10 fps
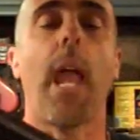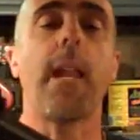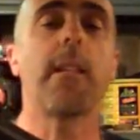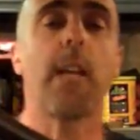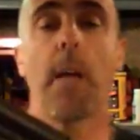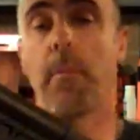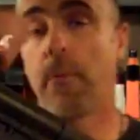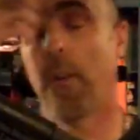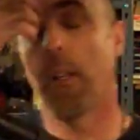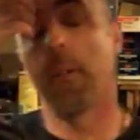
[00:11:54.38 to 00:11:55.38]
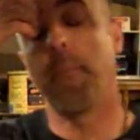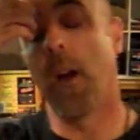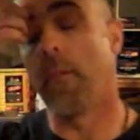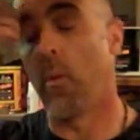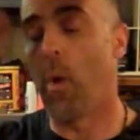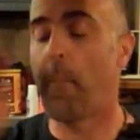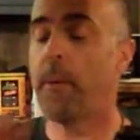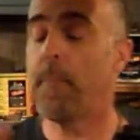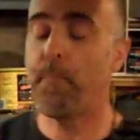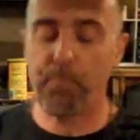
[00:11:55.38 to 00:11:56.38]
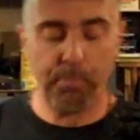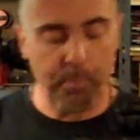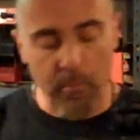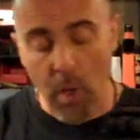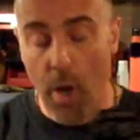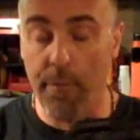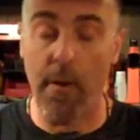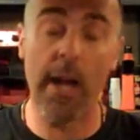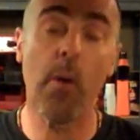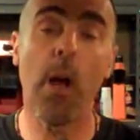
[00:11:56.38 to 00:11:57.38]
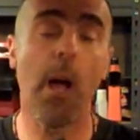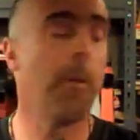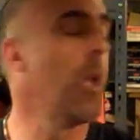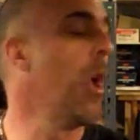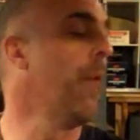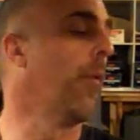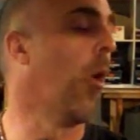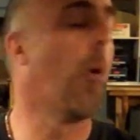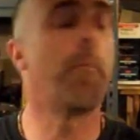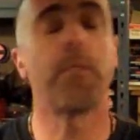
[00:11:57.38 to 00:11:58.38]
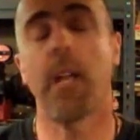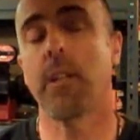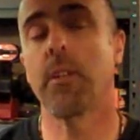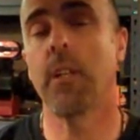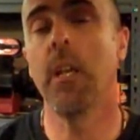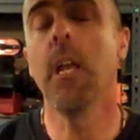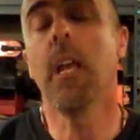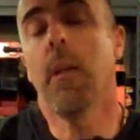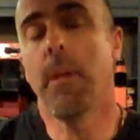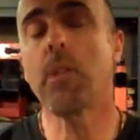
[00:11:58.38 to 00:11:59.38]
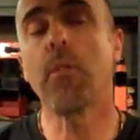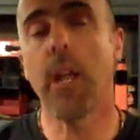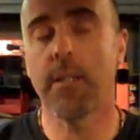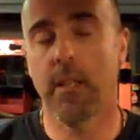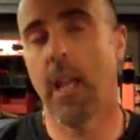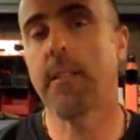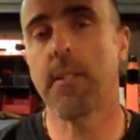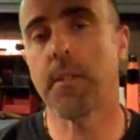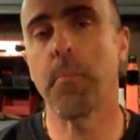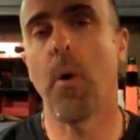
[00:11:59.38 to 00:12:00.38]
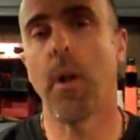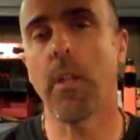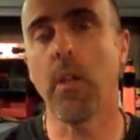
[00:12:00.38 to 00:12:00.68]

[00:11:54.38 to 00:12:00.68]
any type of a weapon, a firearm for home protection, make sure it has a light system on it.